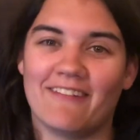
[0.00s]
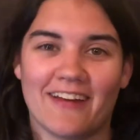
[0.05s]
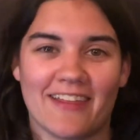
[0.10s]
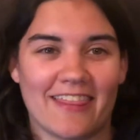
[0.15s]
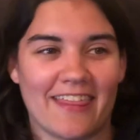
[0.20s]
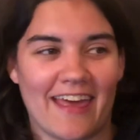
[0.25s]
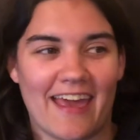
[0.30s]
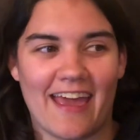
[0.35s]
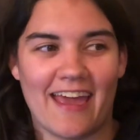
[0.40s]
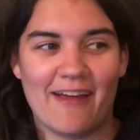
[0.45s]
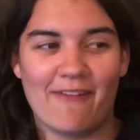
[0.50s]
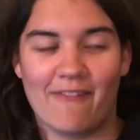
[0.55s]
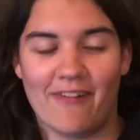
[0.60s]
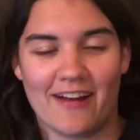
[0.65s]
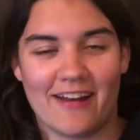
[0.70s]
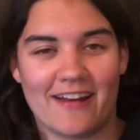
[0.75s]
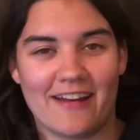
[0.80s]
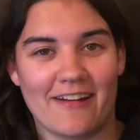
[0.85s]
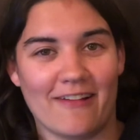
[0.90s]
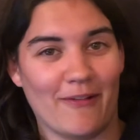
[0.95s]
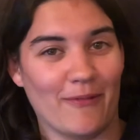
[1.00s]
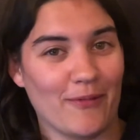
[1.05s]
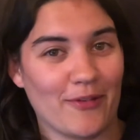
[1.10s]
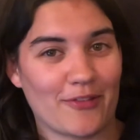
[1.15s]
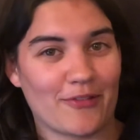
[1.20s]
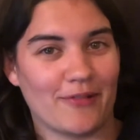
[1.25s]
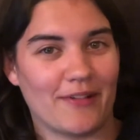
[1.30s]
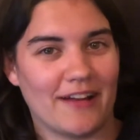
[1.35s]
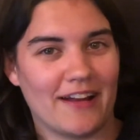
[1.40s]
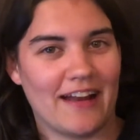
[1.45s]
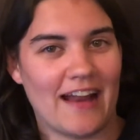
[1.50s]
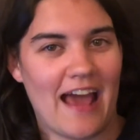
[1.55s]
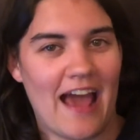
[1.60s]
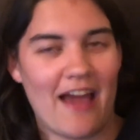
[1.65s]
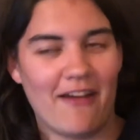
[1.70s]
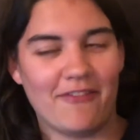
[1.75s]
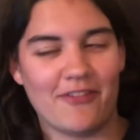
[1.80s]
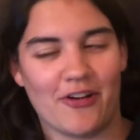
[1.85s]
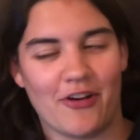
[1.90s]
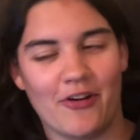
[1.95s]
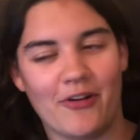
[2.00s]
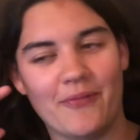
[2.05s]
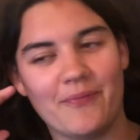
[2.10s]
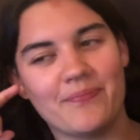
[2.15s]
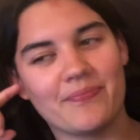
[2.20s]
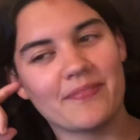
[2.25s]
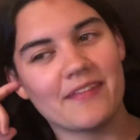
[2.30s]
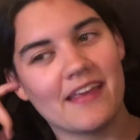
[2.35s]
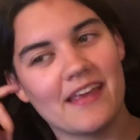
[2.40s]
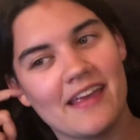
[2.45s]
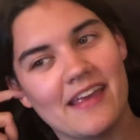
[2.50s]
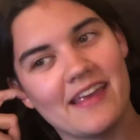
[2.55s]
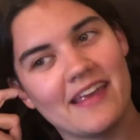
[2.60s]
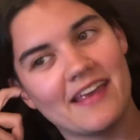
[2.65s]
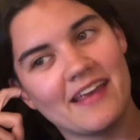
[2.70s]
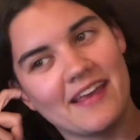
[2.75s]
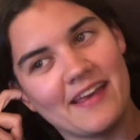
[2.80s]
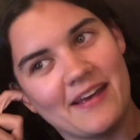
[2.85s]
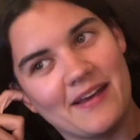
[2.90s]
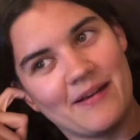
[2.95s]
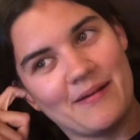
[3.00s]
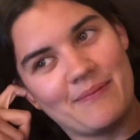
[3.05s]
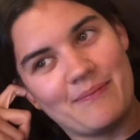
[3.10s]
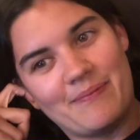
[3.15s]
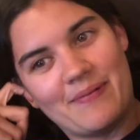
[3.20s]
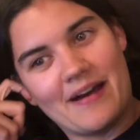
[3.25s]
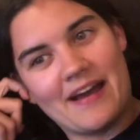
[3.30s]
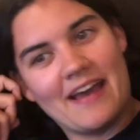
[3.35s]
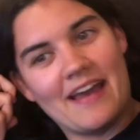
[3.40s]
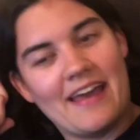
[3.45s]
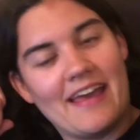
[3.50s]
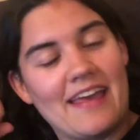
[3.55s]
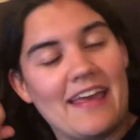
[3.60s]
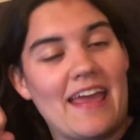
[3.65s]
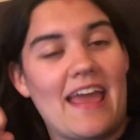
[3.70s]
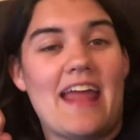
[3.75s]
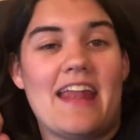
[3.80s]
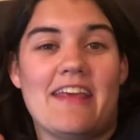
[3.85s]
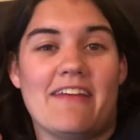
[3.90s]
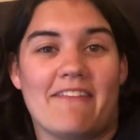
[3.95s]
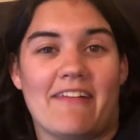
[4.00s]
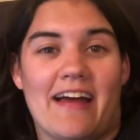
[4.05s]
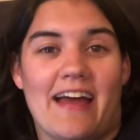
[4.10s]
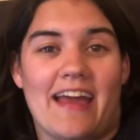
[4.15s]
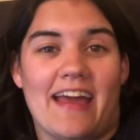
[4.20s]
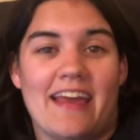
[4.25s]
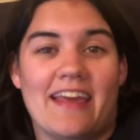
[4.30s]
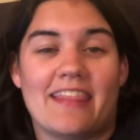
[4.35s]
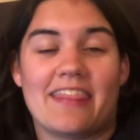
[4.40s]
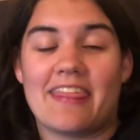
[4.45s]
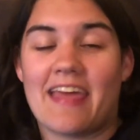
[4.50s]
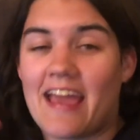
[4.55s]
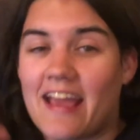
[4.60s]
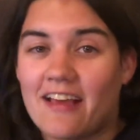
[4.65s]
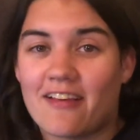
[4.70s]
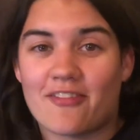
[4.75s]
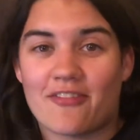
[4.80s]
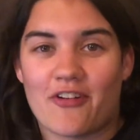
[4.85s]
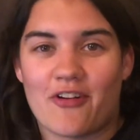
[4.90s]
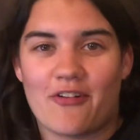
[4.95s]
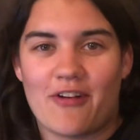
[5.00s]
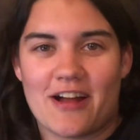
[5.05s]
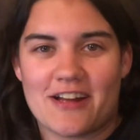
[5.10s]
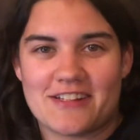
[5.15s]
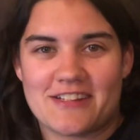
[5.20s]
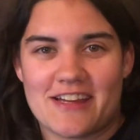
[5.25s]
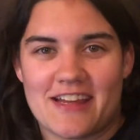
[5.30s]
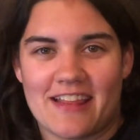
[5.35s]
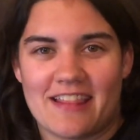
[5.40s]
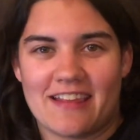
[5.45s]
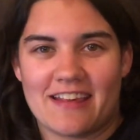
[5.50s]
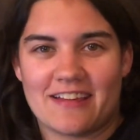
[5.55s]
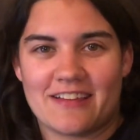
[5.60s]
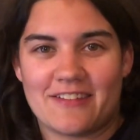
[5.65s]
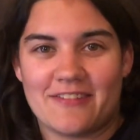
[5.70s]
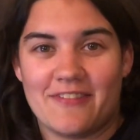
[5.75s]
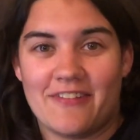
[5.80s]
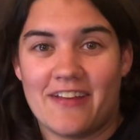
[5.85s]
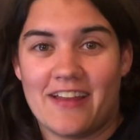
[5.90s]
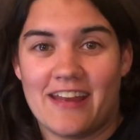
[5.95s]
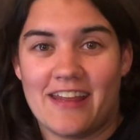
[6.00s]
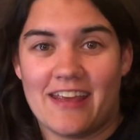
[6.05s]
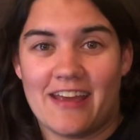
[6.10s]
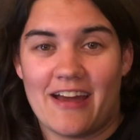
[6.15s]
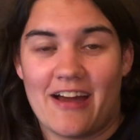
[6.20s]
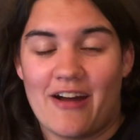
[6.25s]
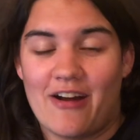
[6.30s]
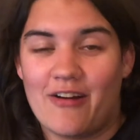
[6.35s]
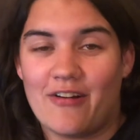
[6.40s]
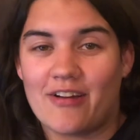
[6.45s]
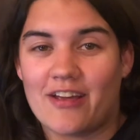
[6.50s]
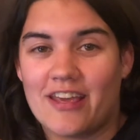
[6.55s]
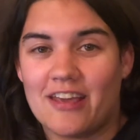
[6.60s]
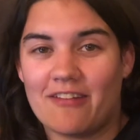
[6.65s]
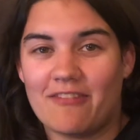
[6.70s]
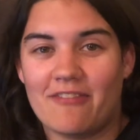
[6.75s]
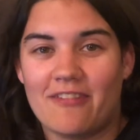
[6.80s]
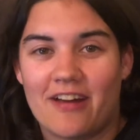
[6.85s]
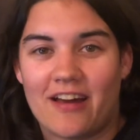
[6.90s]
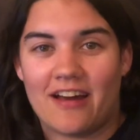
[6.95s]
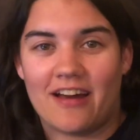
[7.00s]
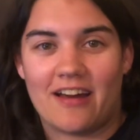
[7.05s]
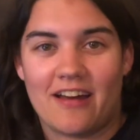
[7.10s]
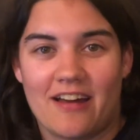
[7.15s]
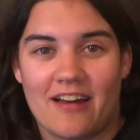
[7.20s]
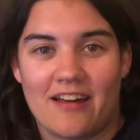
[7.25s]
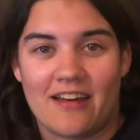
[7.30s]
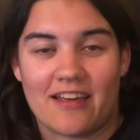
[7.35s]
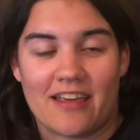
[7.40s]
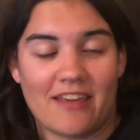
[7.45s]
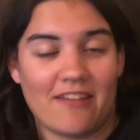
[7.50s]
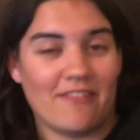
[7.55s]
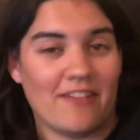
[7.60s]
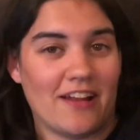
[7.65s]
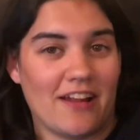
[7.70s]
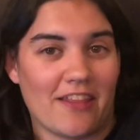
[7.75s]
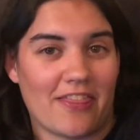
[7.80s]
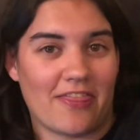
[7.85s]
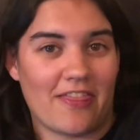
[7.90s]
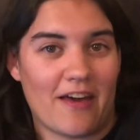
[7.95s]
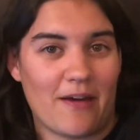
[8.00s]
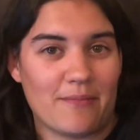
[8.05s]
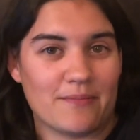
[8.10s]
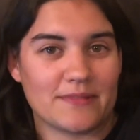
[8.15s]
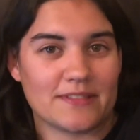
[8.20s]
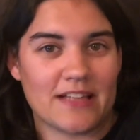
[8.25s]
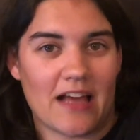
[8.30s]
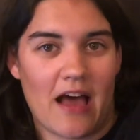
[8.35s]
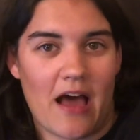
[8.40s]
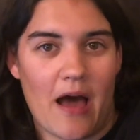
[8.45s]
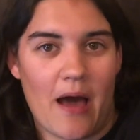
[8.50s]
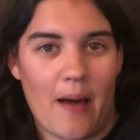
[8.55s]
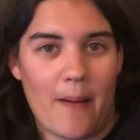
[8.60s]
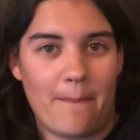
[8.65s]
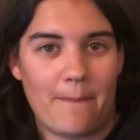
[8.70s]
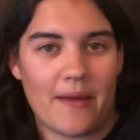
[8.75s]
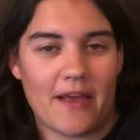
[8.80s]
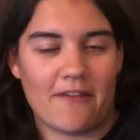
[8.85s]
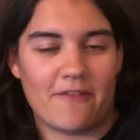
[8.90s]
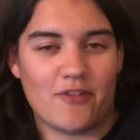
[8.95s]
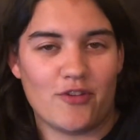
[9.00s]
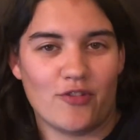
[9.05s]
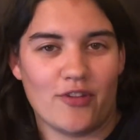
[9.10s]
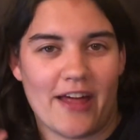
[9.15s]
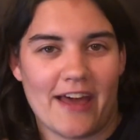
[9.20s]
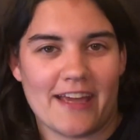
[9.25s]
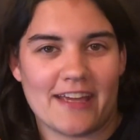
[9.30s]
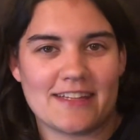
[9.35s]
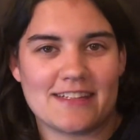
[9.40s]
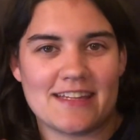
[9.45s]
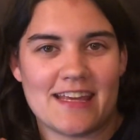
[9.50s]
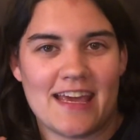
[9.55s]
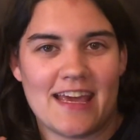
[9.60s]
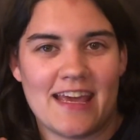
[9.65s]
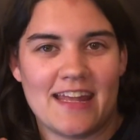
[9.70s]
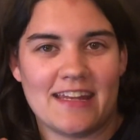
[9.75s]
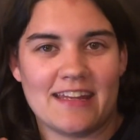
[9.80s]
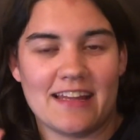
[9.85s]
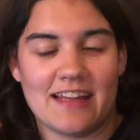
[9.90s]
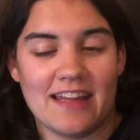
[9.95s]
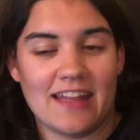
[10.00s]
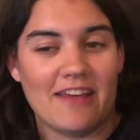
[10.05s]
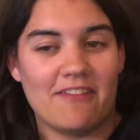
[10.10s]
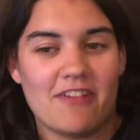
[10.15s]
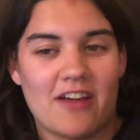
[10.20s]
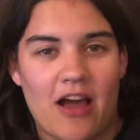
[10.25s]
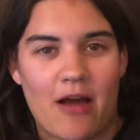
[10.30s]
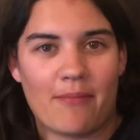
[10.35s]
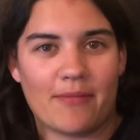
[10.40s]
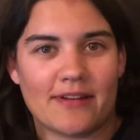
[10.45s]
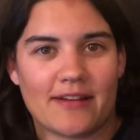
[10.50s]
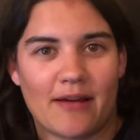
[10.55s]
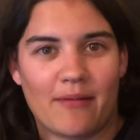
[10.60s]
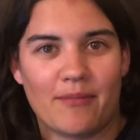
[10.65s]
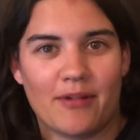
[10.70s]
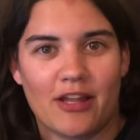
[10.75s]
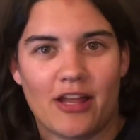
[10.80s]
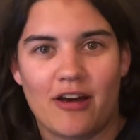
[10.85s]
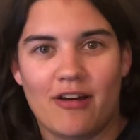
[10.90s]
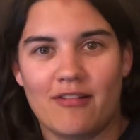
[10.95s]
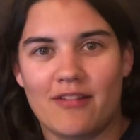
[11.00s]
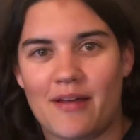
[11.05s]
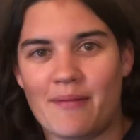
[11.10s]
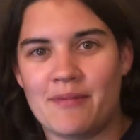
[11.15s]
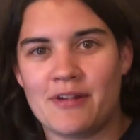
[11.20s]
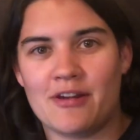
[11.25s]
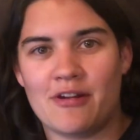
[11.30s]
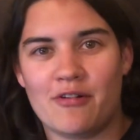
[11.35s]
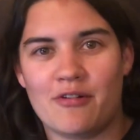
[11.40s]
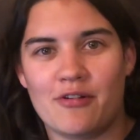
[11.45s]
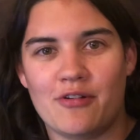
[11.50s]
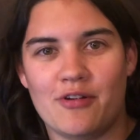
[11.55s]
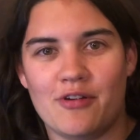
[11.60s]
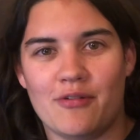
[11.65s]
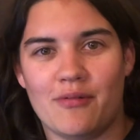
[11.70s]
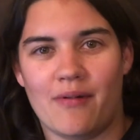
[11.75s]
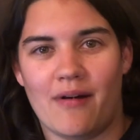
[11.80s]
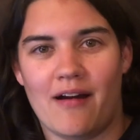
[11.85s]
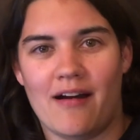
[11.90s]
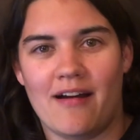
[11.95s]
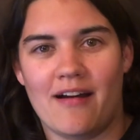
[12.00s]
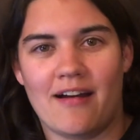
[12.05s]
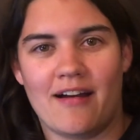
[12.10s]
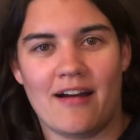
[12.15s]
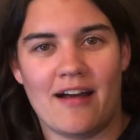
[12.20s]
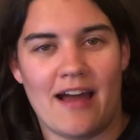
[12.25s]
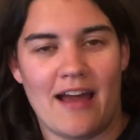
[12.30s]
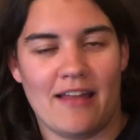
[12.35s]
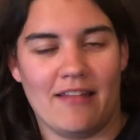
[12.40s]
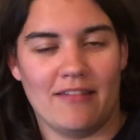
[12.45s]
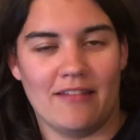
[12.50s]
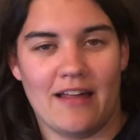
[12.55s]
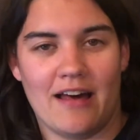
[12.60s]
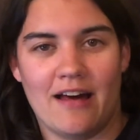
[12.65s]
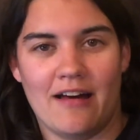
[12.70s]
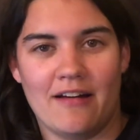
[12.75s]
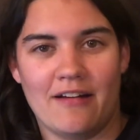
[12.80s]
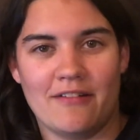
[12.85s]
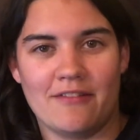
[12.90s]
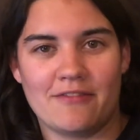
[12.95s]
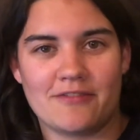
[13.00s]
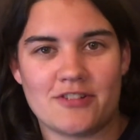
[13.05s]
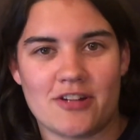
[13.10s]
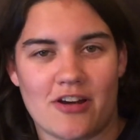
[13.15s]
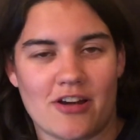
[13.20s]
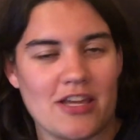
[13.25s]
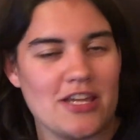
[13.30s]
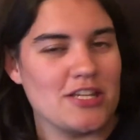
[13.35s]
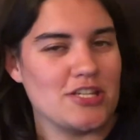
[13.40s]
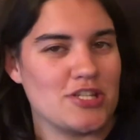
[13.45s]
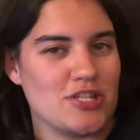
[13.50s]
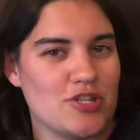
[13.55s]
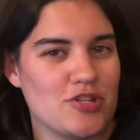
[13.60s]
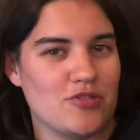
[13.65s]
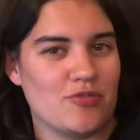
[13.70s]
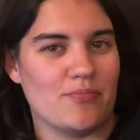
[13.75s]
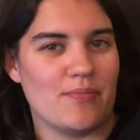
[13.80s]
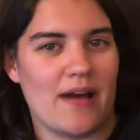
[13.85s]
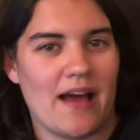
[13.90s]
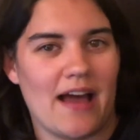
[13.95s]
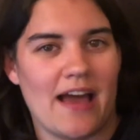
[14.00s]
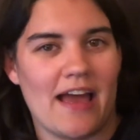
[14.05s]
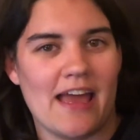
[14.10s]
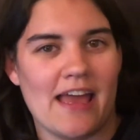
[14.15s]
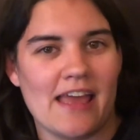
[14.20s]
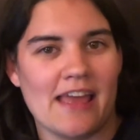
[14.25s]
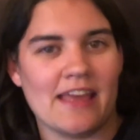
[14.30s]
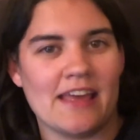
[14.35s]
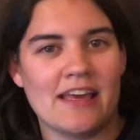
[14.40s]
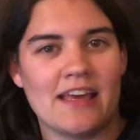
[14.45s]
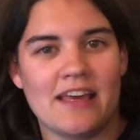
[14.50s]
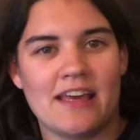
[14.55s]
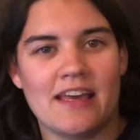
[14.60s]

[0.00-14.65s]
with a one almost one and a half year old. But anyway, thanks for watching this video. Give a, uh, give it a thumbs up if you liked it. Leave a comment down below. Let me know who you are. I love talking to my